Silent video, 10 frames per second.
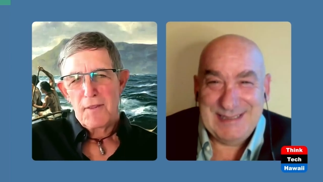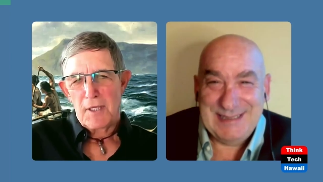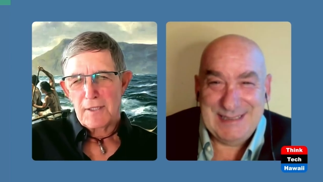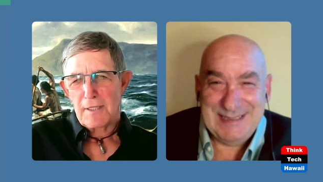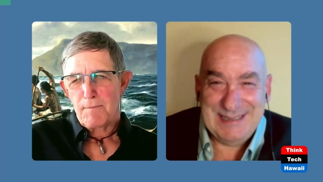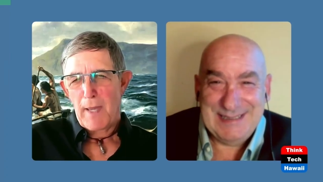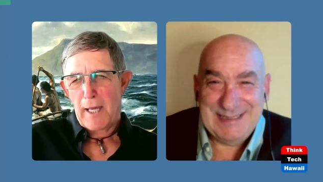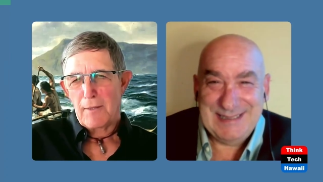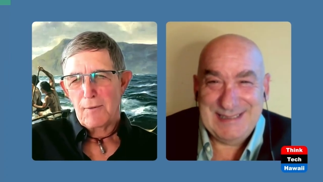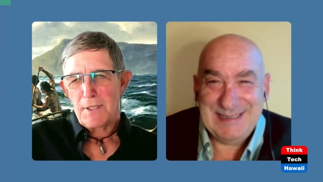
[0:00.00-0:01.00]
Speaker 1: think that
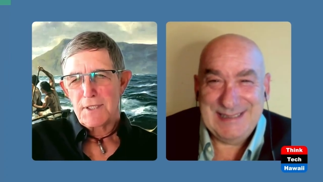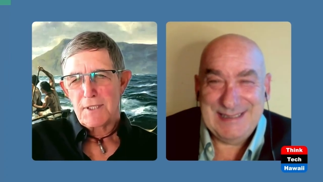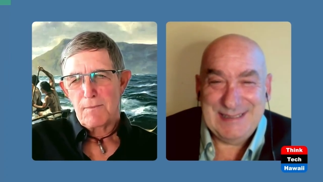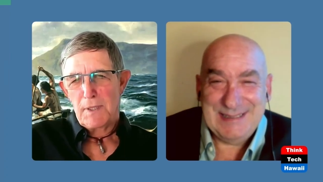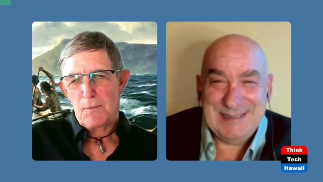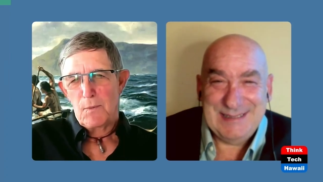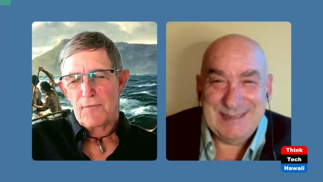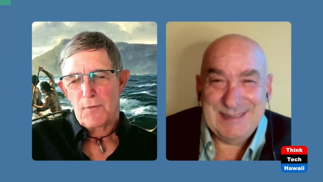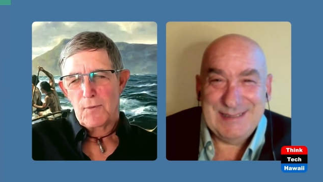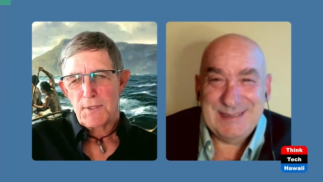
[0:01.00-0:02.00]
batteries compete
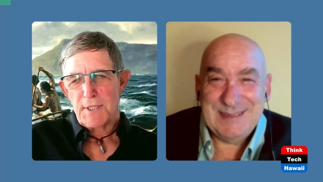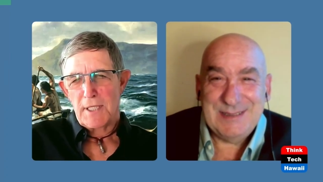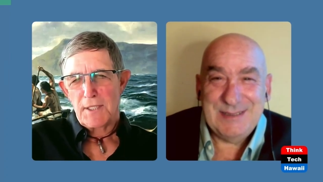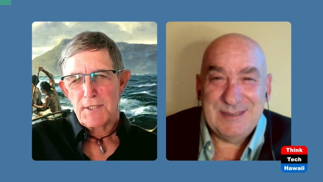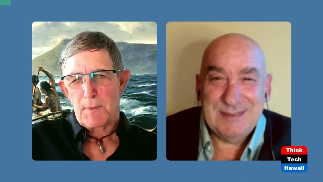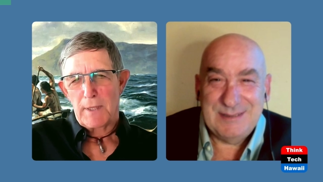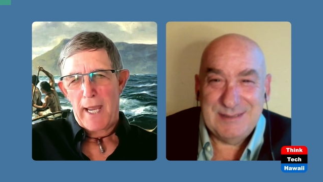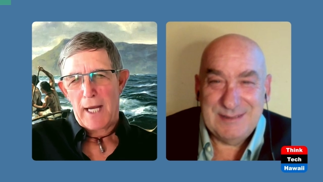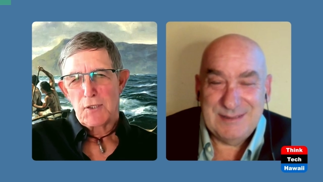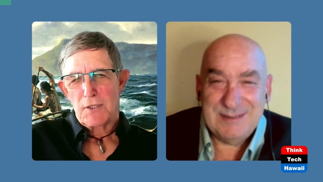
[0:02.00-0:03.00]
with fuel cells, but
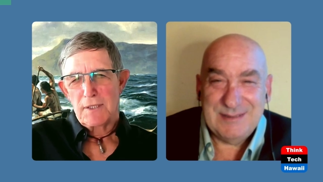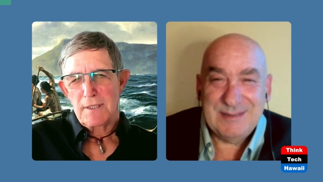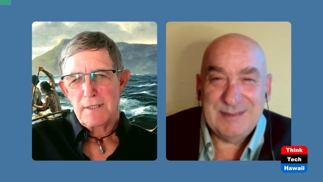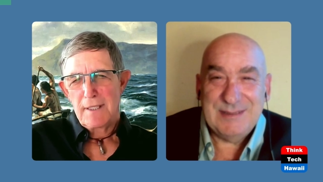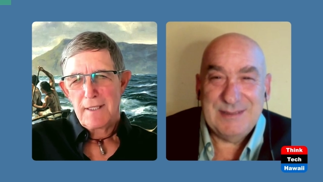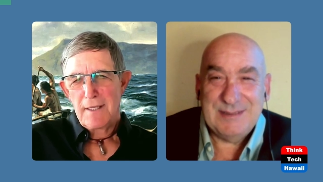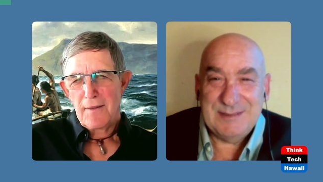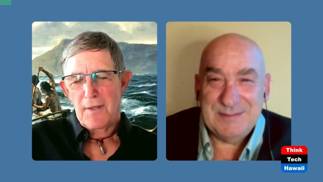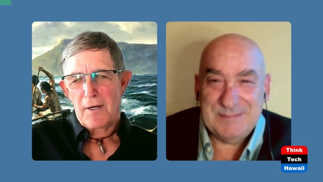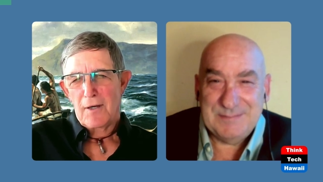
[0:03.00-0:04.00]
actually
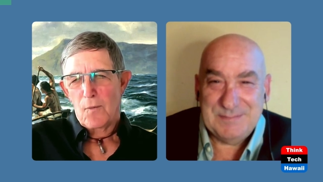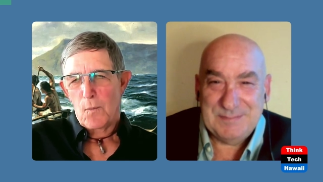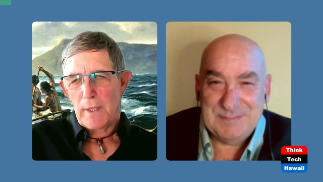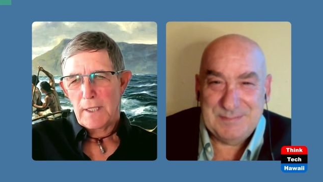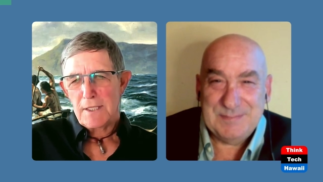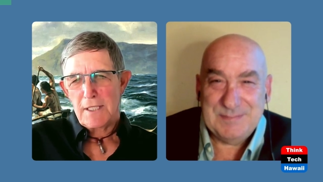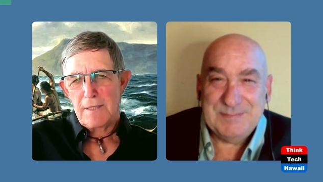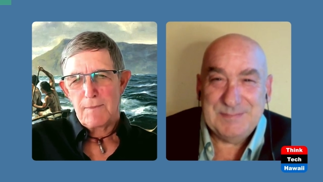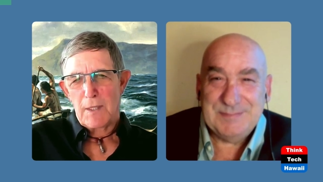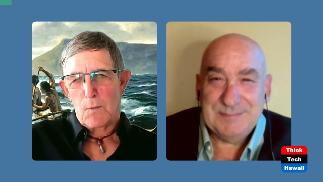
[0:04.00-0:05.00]
they are a winning
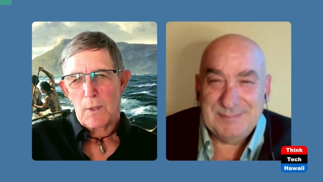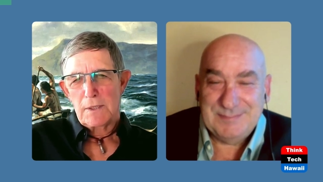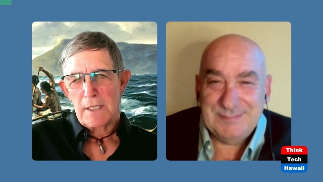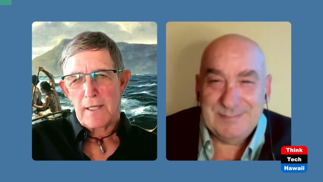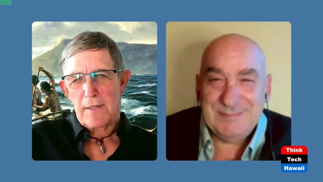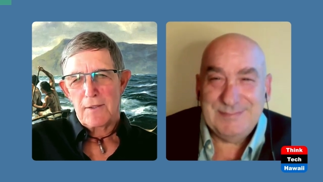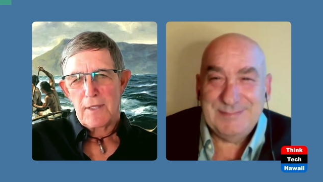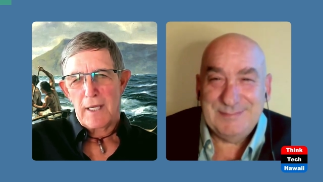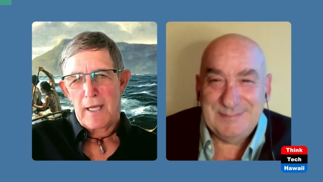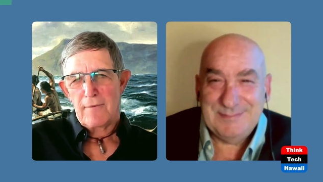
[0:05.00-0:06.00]
team. They work together.
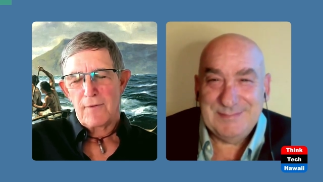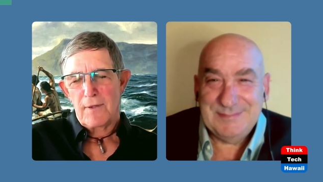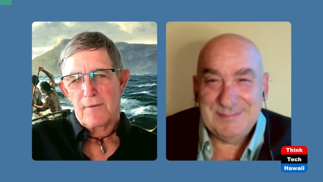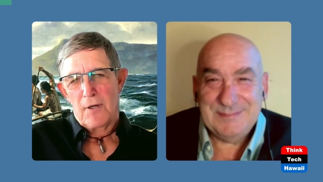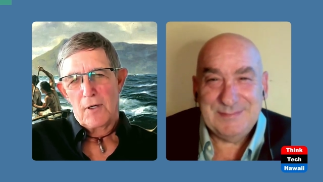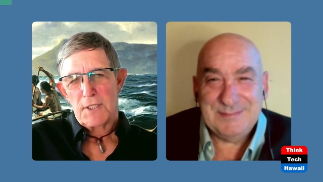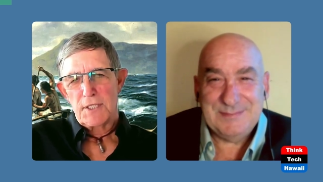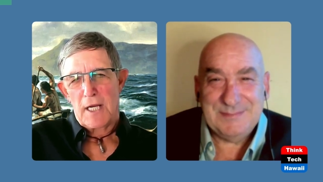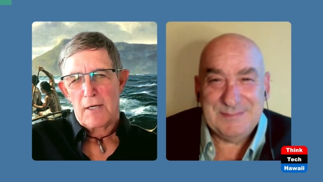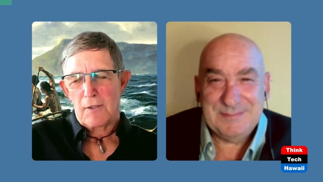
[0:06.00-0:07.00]
They have the
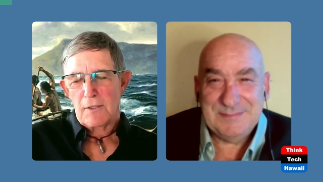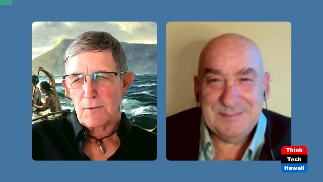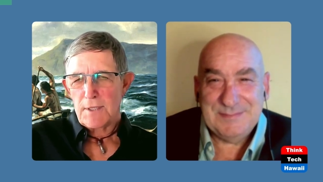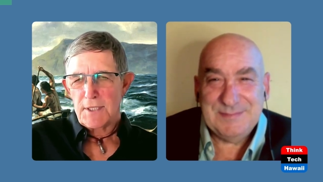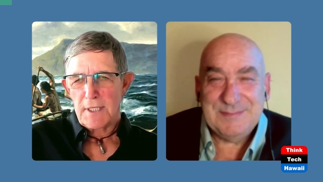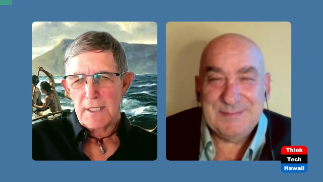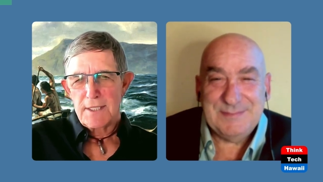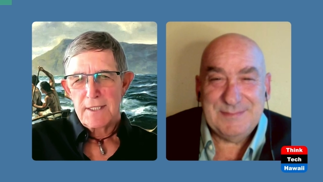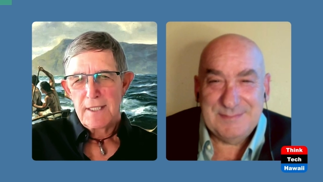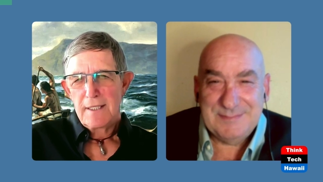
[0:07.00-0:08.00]
various
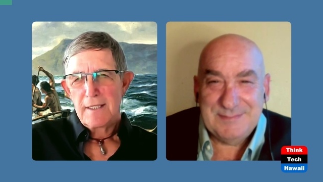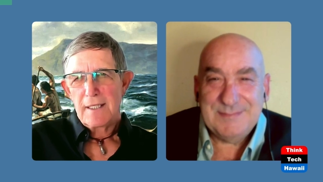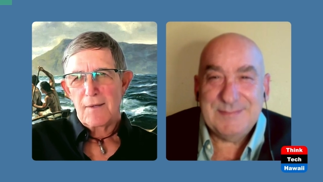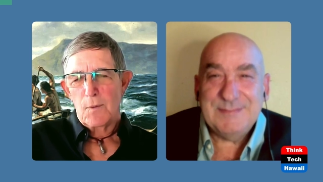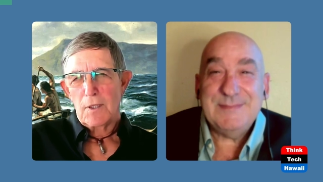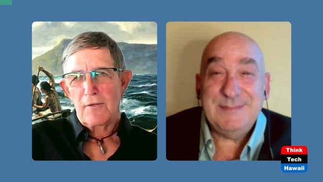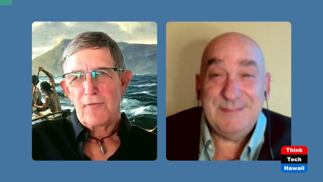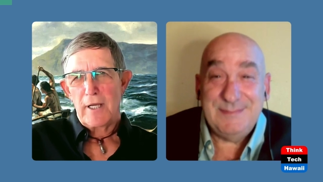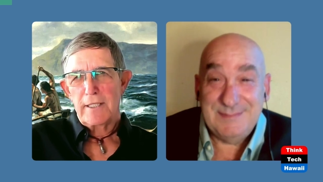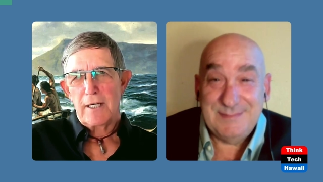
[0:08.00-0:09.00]
characteristics, hmm. and we're going to
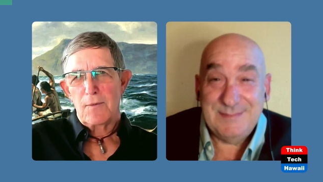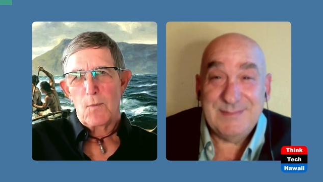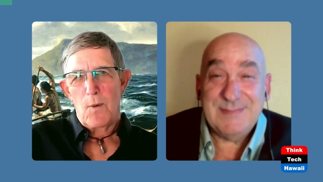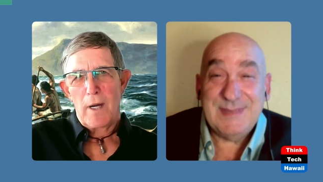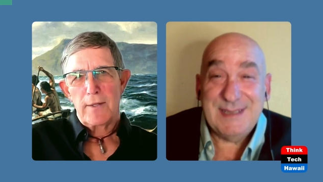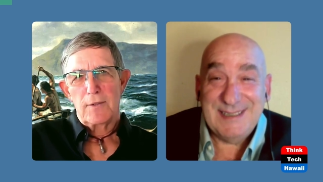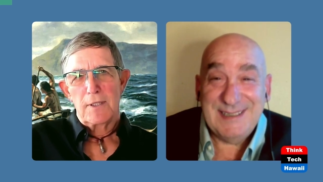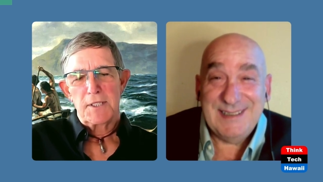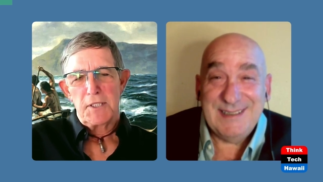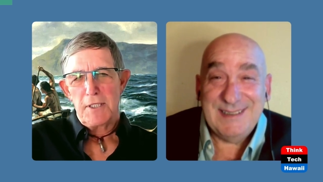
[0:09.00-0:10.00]
find out why they're
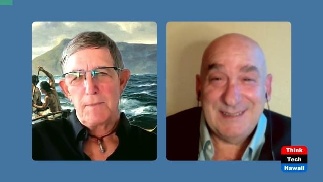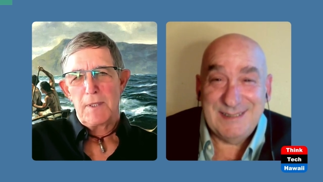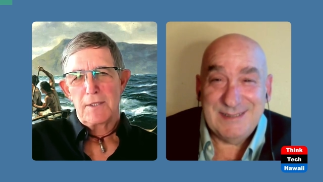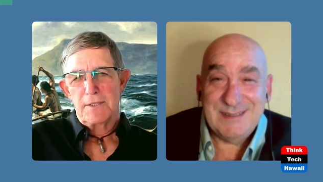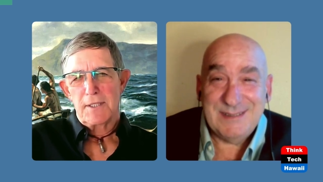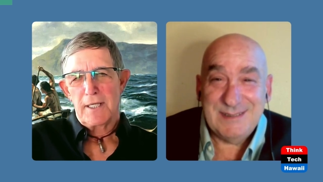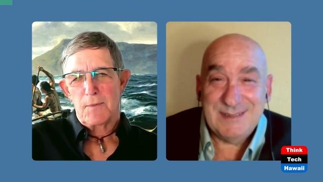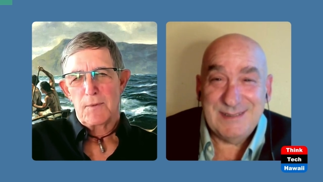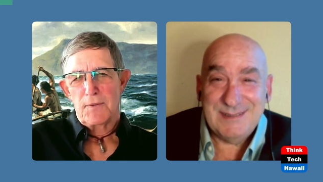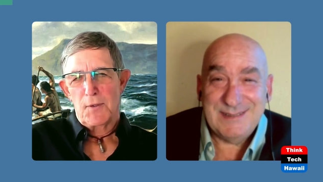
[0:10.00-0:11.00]
a team here
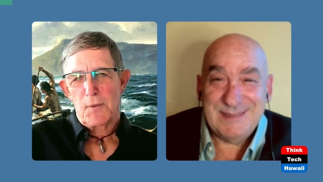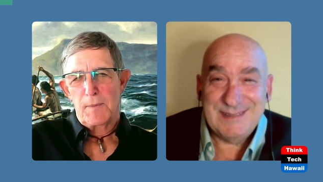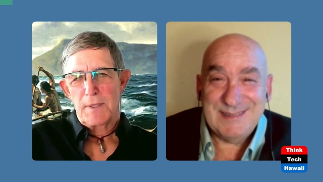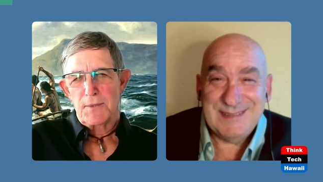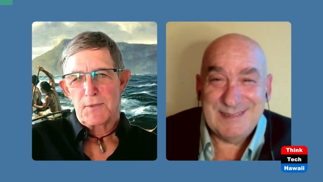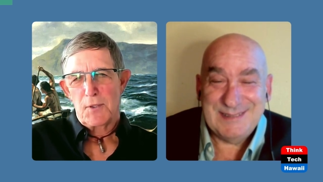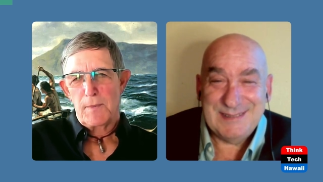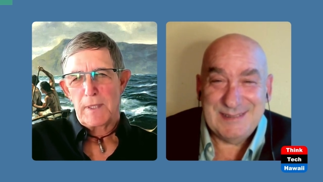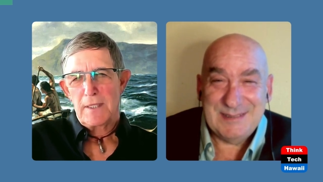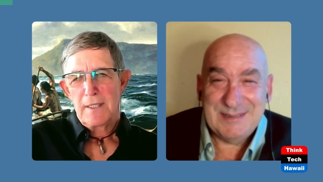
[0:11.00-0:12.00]
today with Toby. So
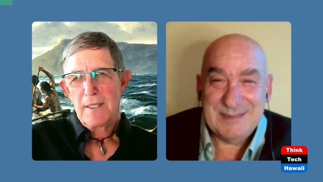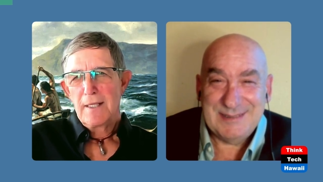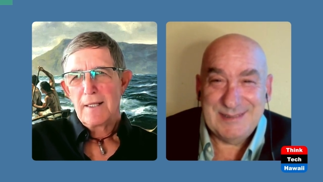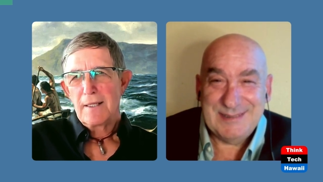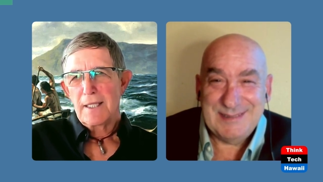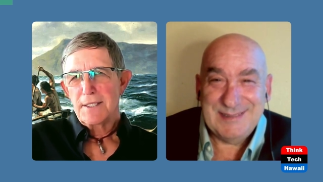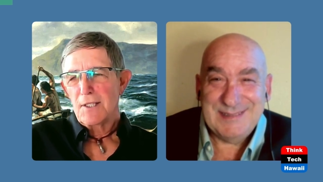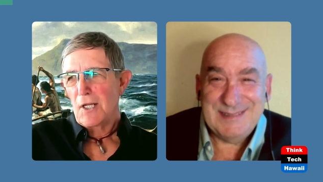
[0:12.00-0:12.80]
Toby, let's